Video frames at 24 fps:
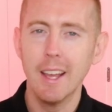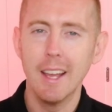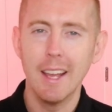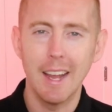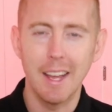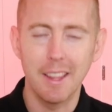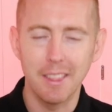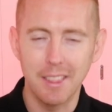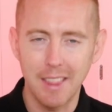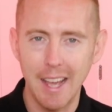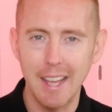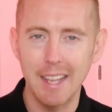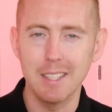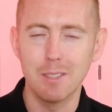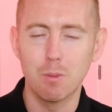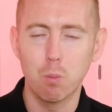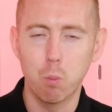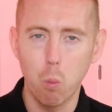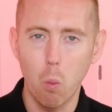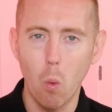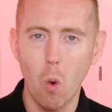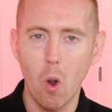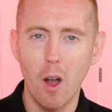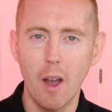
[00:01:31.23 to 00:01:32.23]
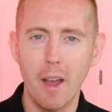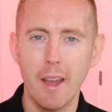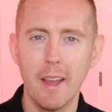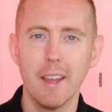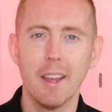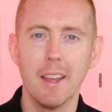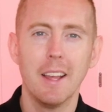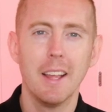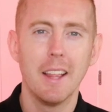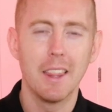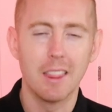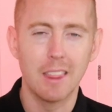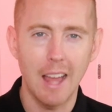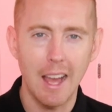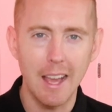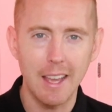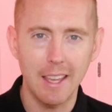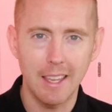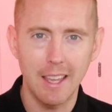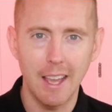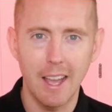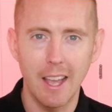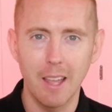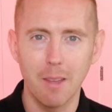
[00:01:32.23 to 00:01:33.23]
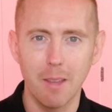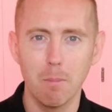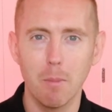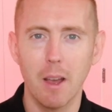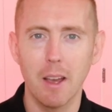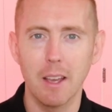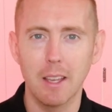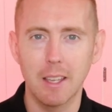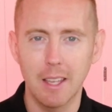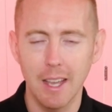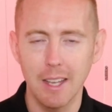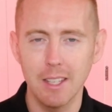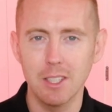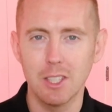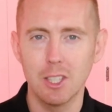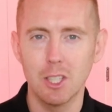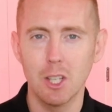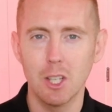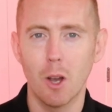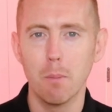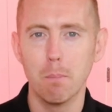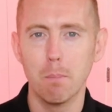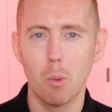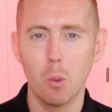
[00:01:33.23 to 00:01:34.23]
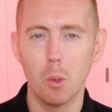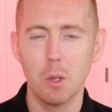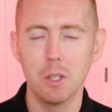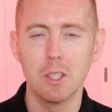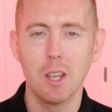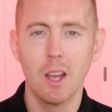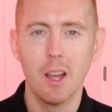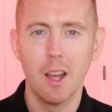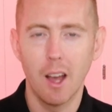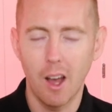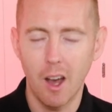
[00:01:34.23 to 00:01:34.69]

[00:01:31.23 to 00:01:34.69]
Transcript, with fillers: And that is why that game against Young Boys